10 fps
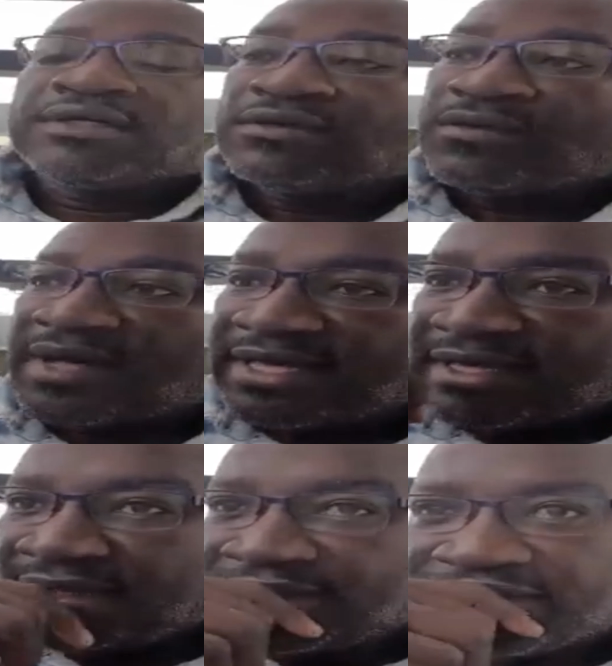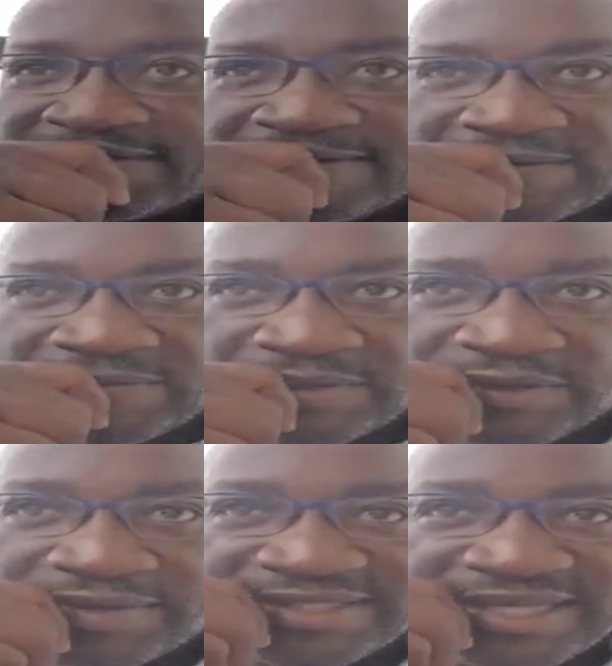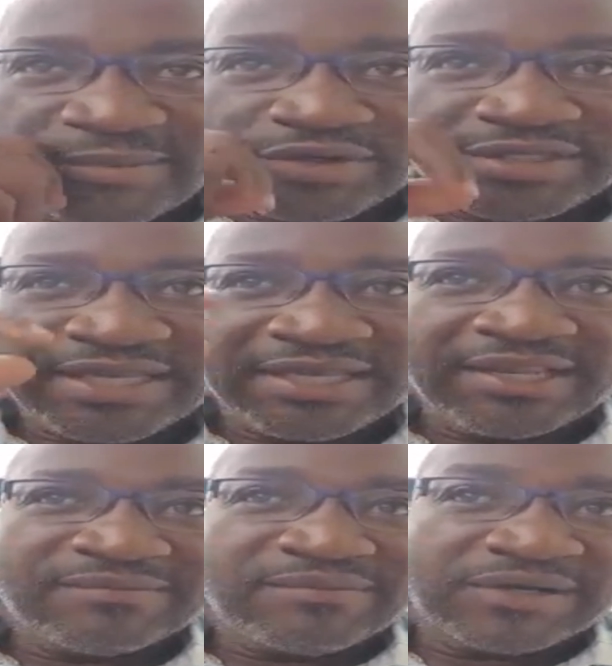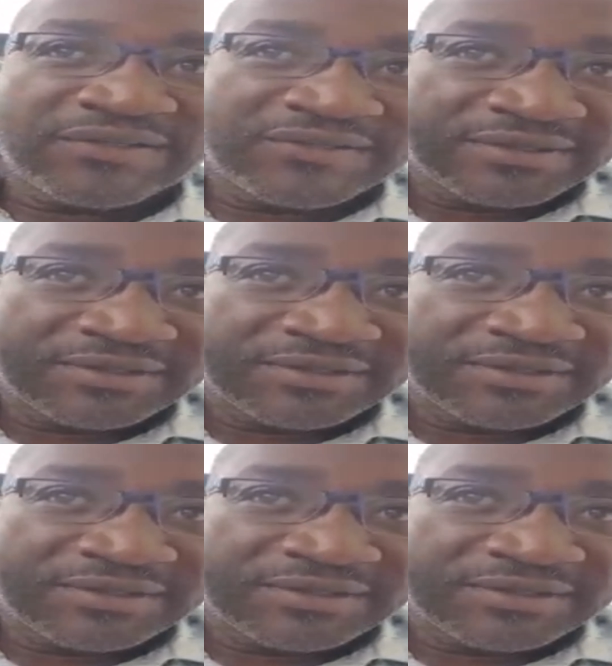Why? We always hear about Elon Musk,